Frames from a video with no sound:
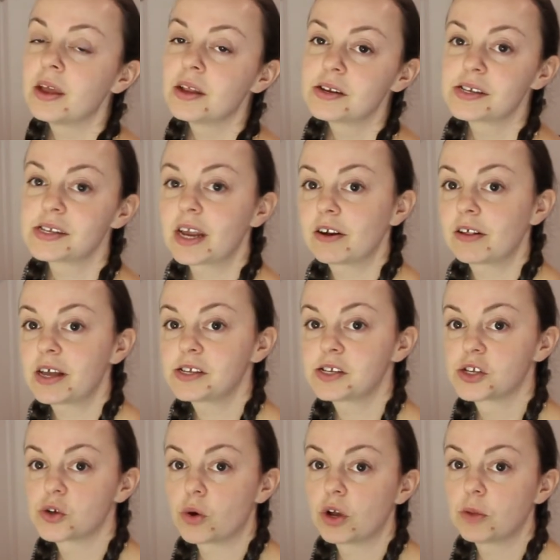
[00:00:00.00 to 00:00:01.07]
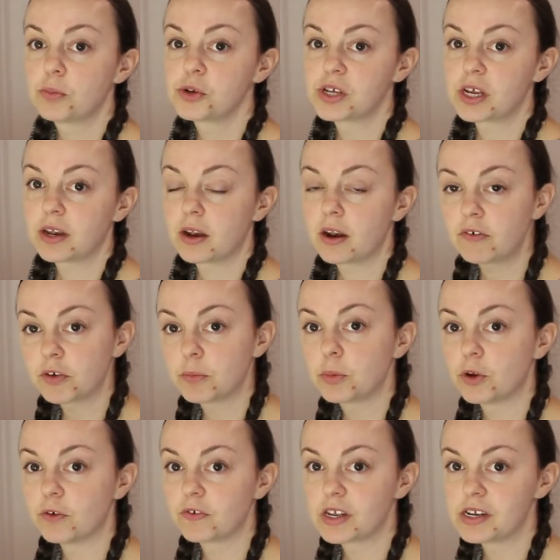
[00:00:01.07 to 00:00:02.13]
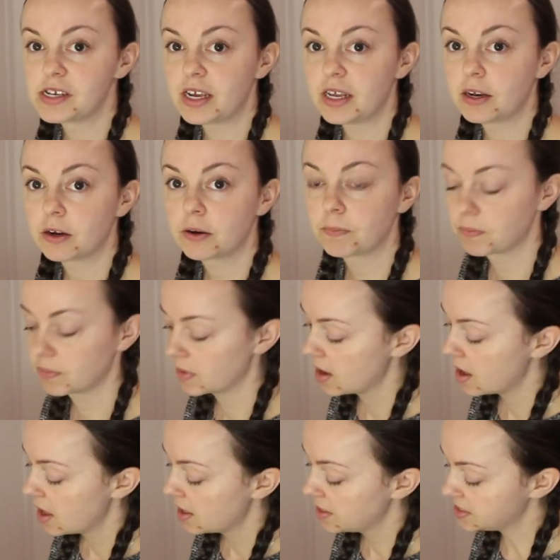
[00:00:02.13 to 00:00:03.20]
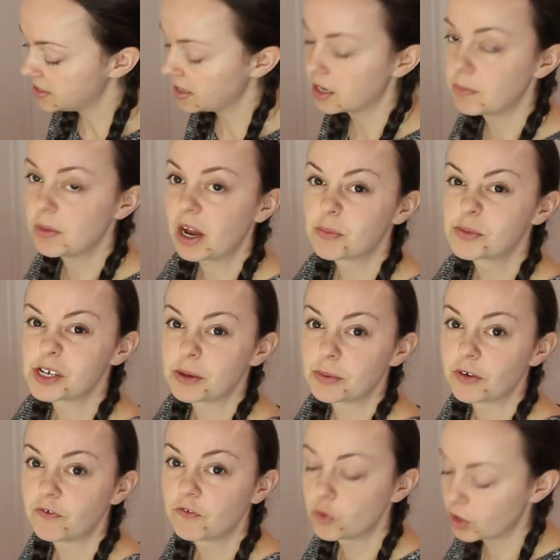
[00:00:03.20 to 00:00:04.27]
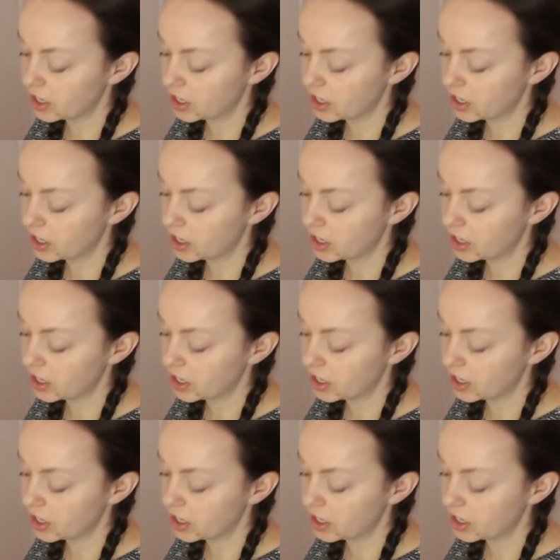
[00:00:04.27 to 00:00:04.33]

To sterilise the soil, put it in an oven-proof container. They say it can be up to about 4